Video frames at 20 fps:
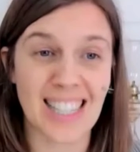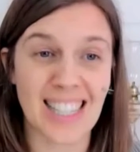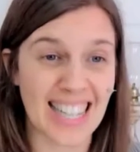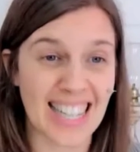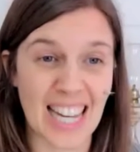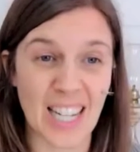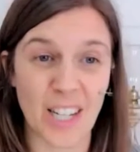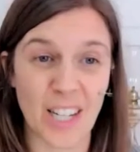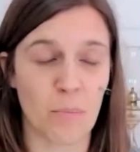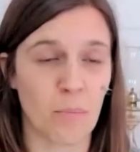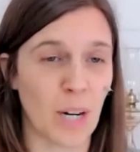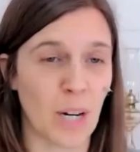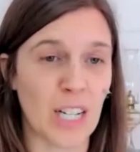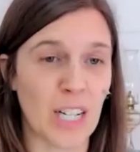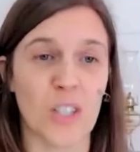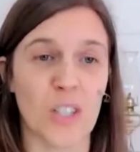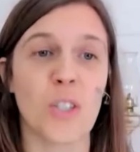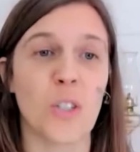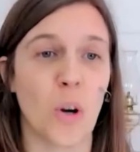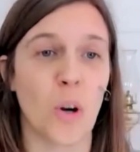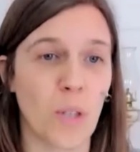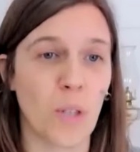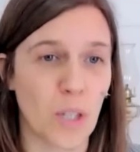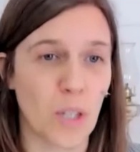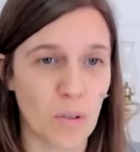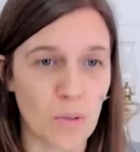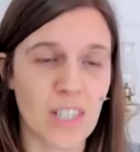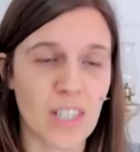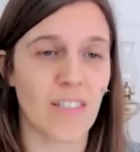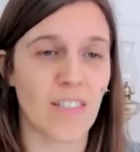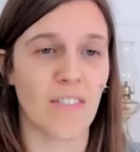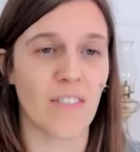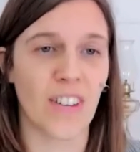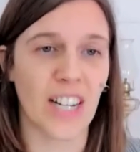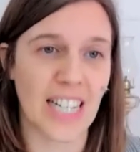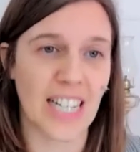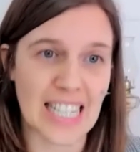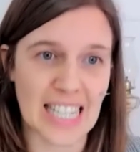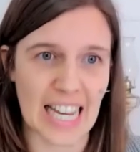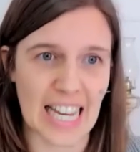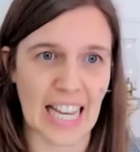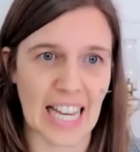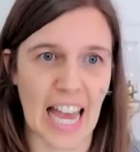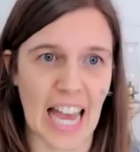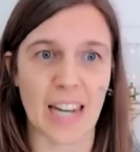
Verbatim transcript: again, your brain is so used to fixing,